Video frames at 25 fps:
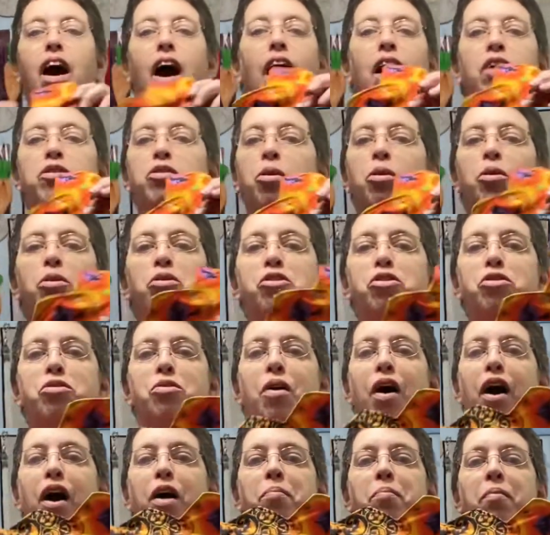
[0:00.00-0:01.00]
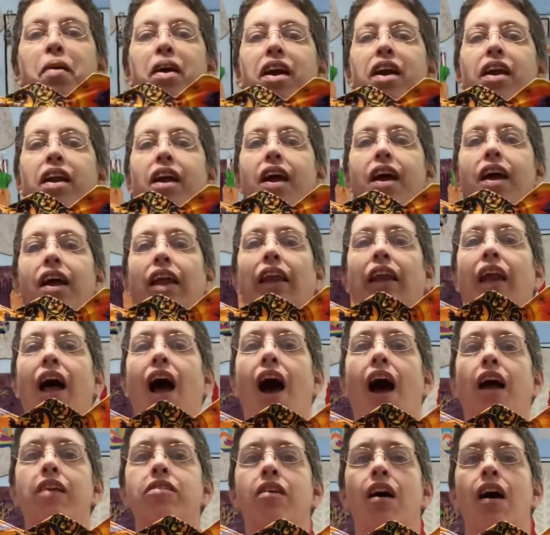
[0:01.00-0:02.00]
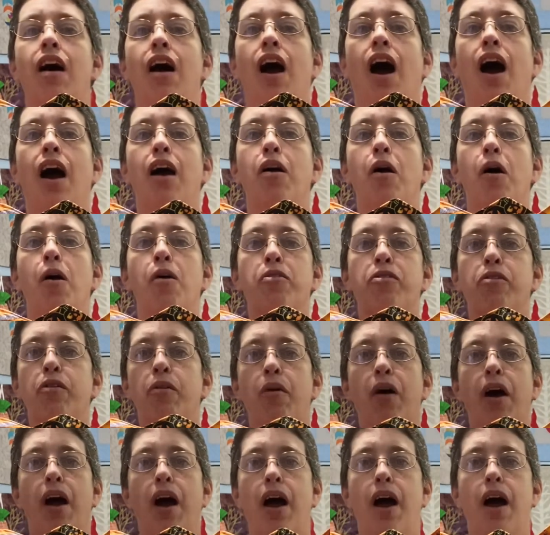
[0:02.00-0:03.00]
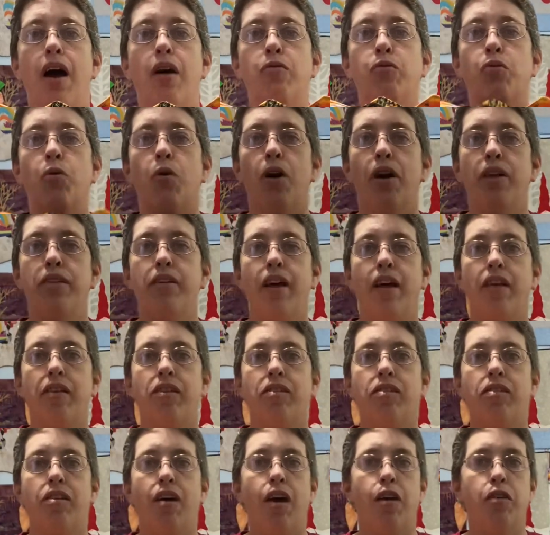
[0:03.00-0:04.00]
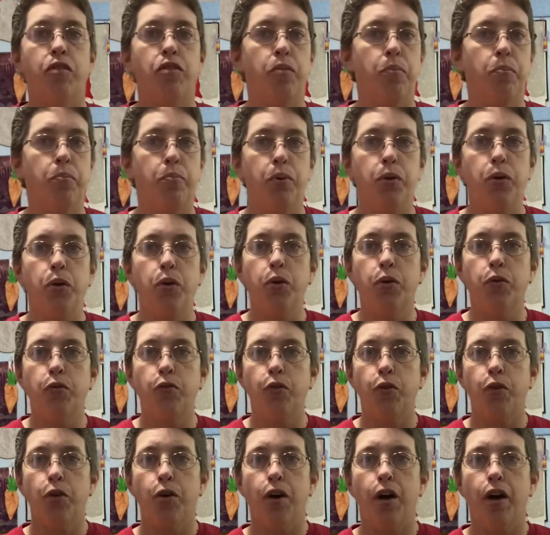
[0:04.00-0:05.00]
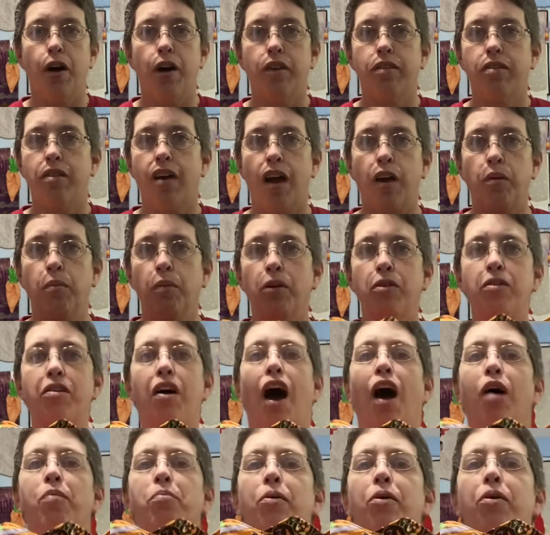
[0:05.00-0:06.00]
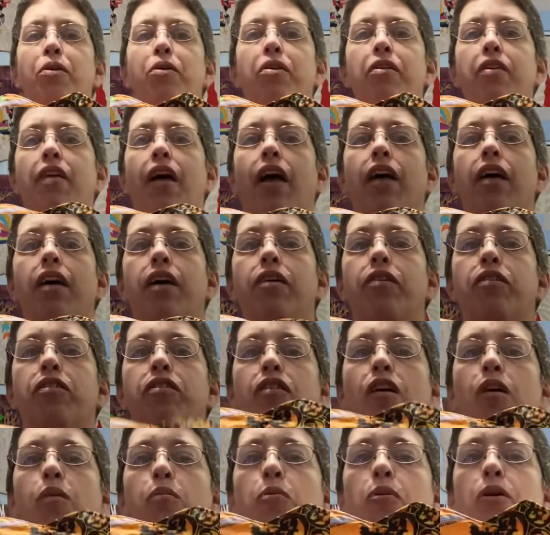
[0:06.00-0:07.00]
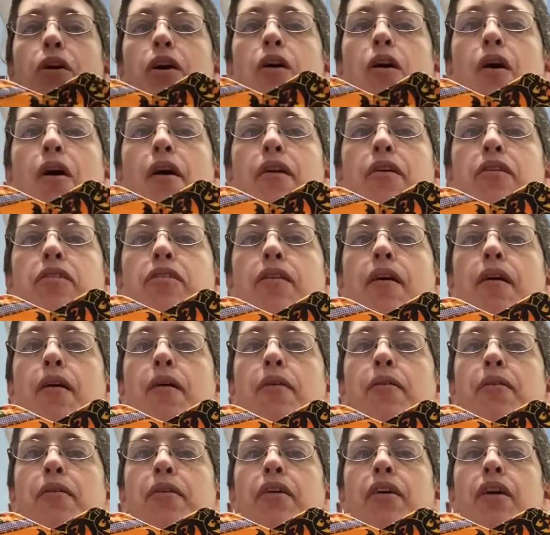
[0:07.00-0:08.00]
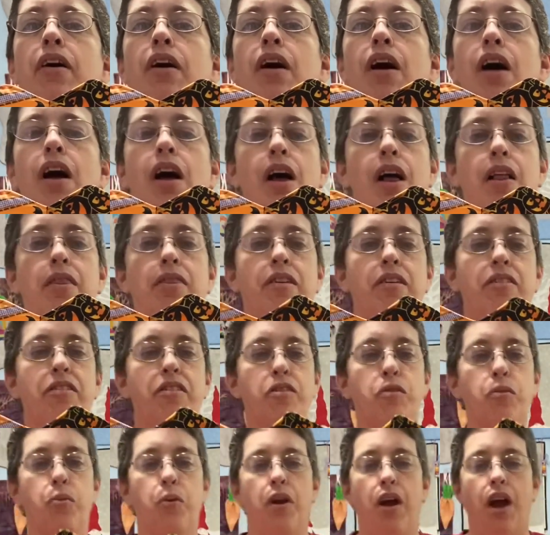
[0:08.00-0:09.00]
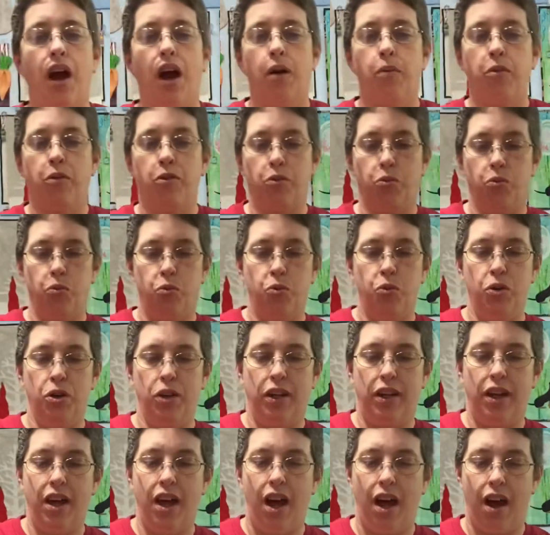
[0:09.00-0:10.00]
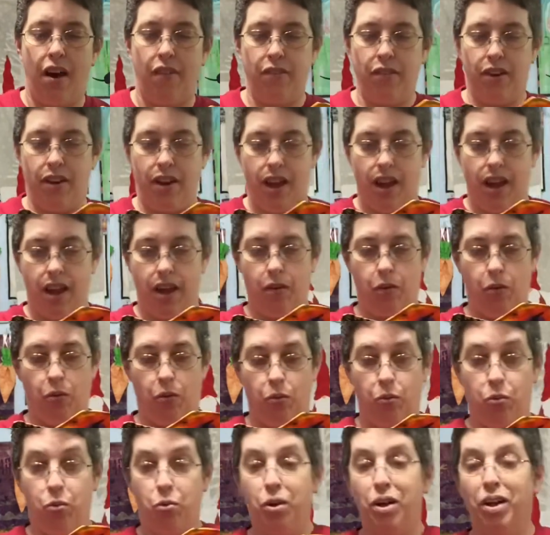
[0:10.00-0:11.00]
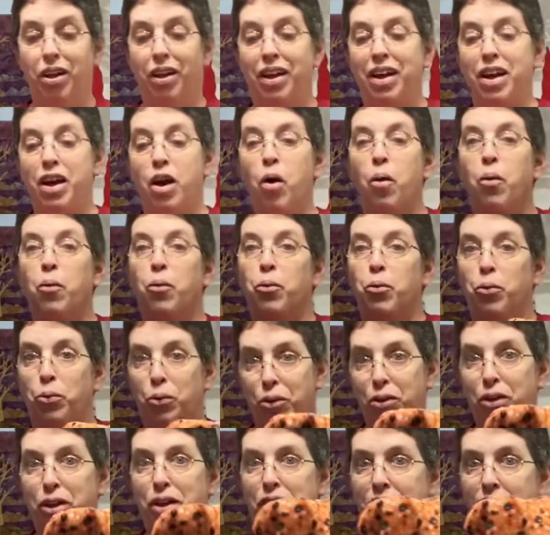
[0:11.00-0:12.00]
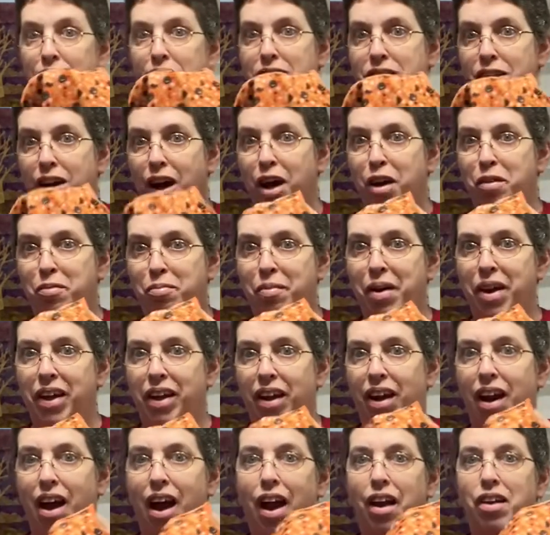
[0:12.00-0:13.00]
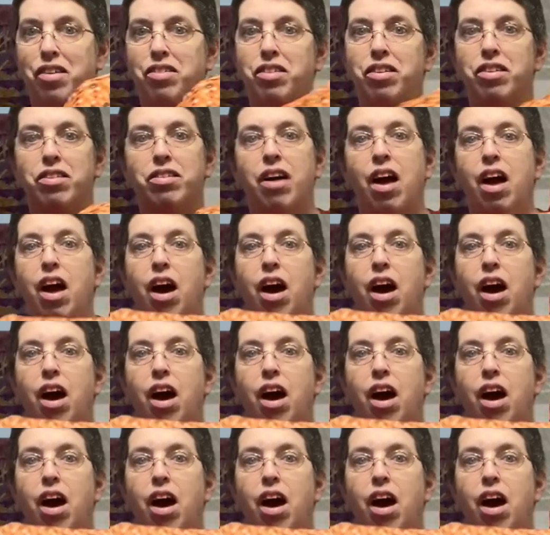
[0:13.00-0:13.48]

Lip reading: I told you I made a lot. I also have one that says boo for a table topper. That is somewhere also. This is when I was really having a really good time making Hexies.